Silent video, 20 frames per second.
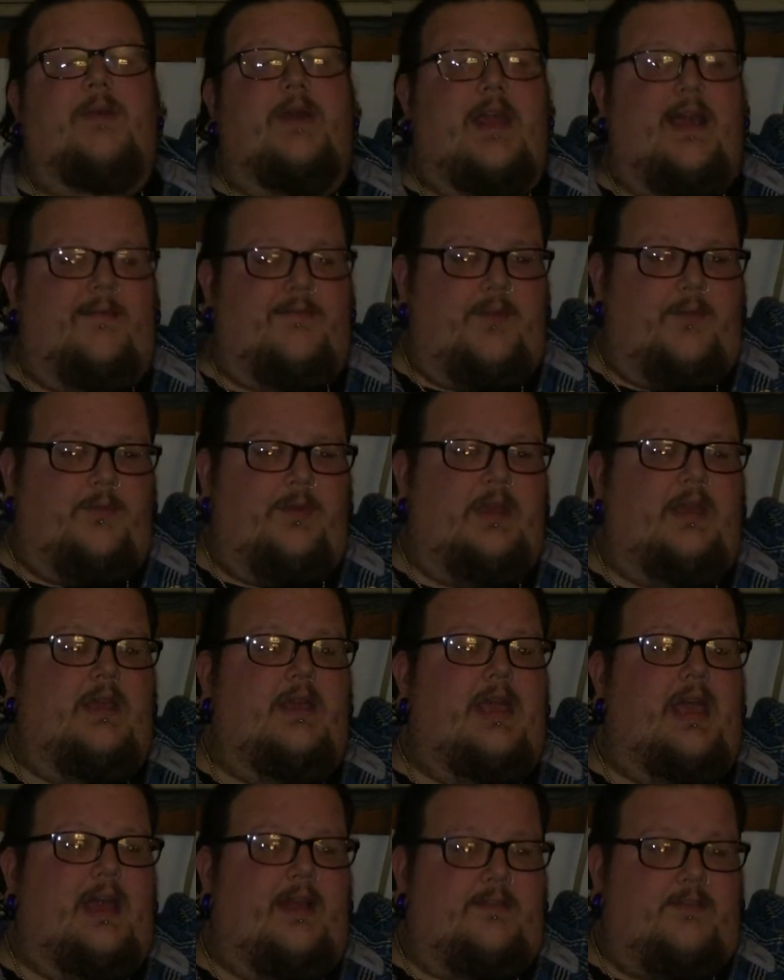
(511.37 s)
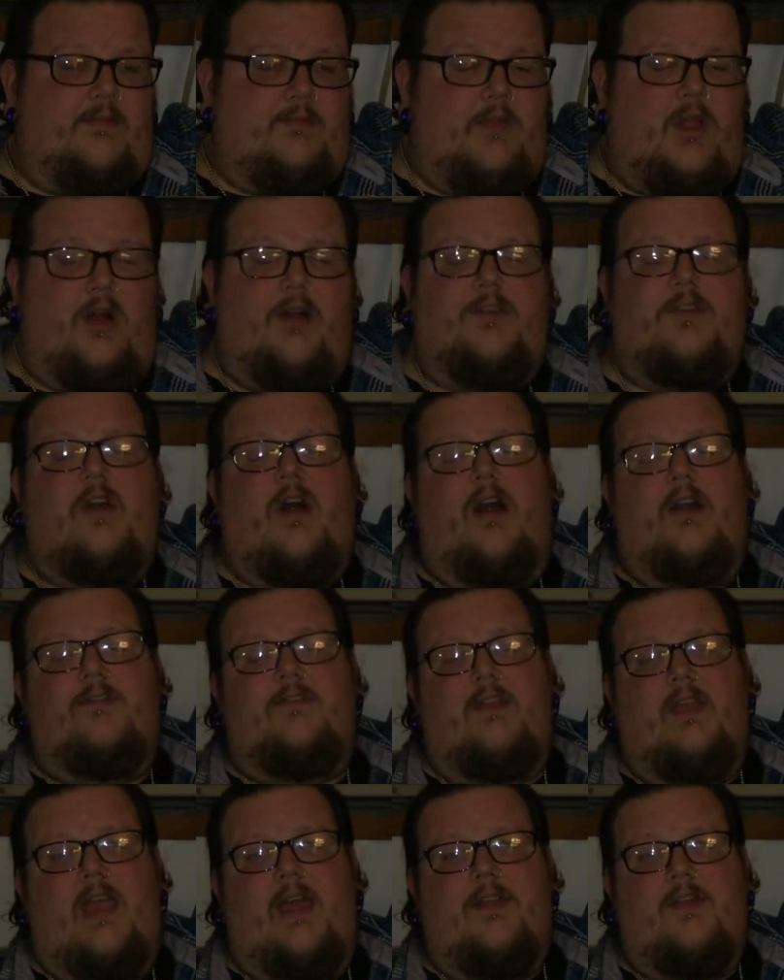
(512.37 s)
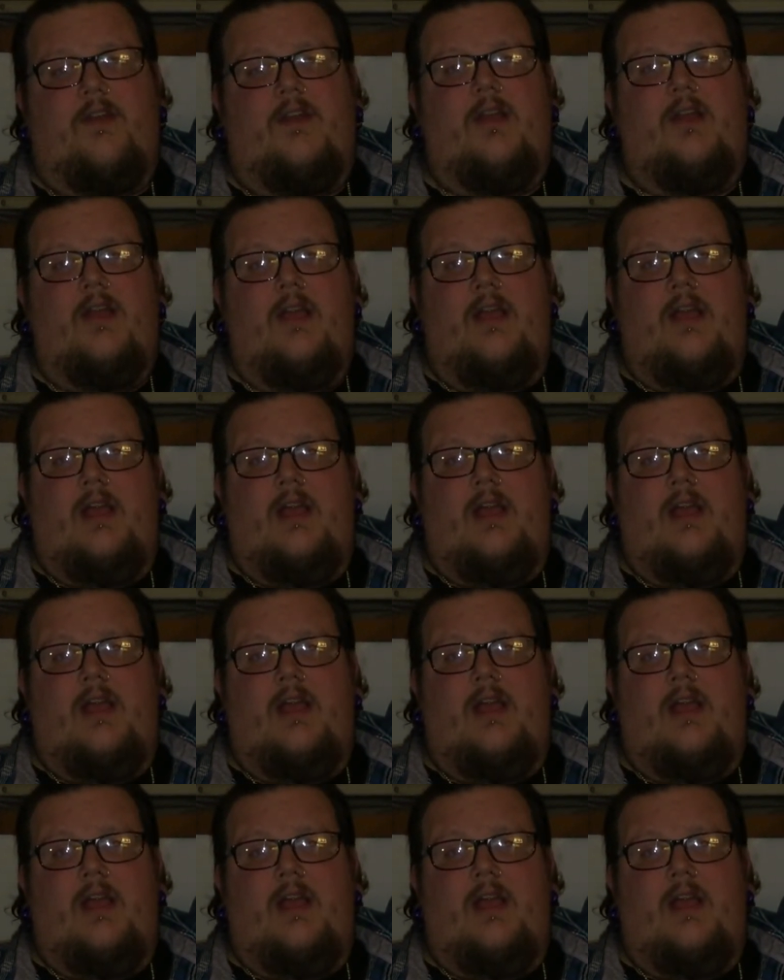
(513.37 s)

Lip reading: But after we had some long talks together,